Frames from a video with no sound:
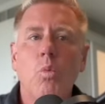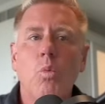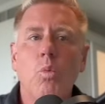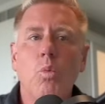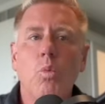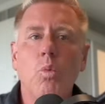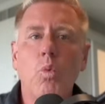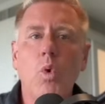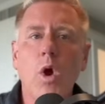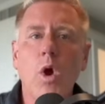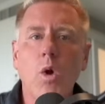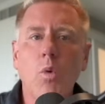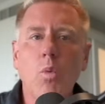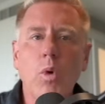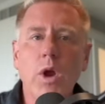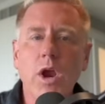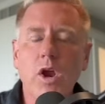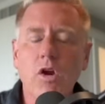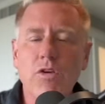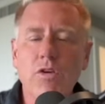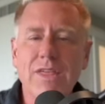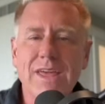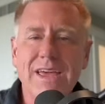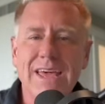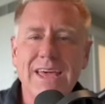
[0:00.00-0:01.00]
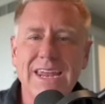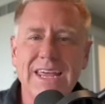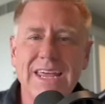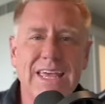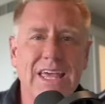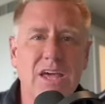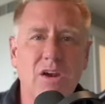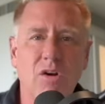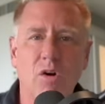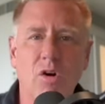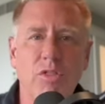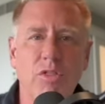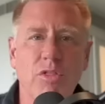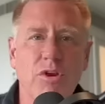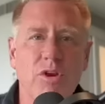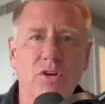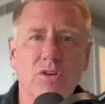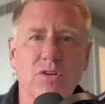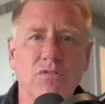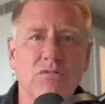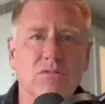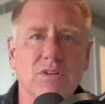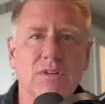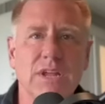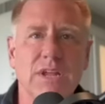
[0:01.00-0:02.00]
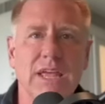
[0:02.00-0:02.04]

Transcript: wh- where are they going to get all their